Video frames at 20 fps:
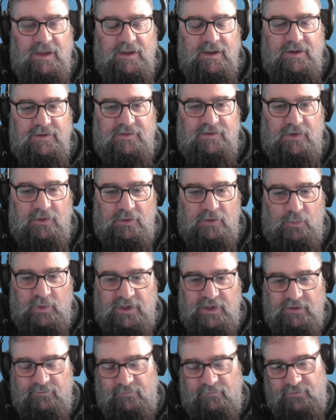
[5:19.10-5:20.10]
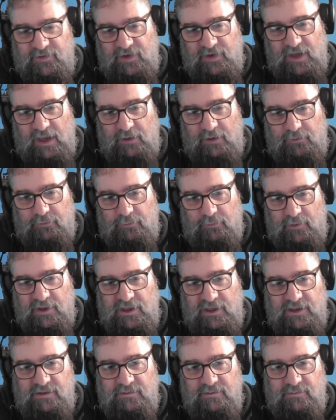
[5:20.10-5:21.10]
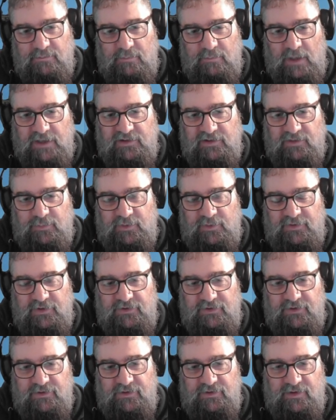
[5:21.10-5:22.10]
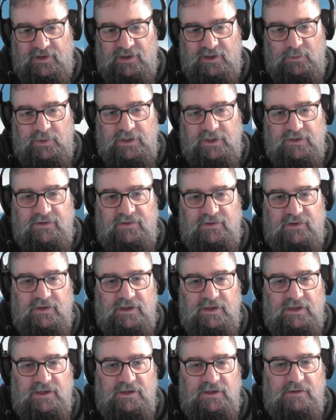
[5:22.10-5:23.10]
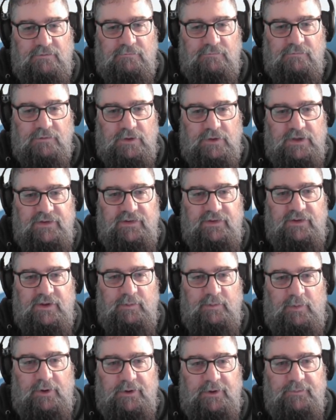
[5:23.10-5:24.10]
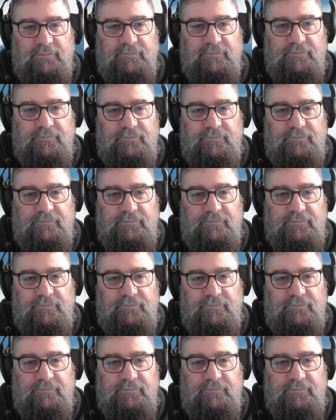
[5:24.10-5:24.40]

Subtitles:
So we can see our three major positions there. We can see release at the bottom,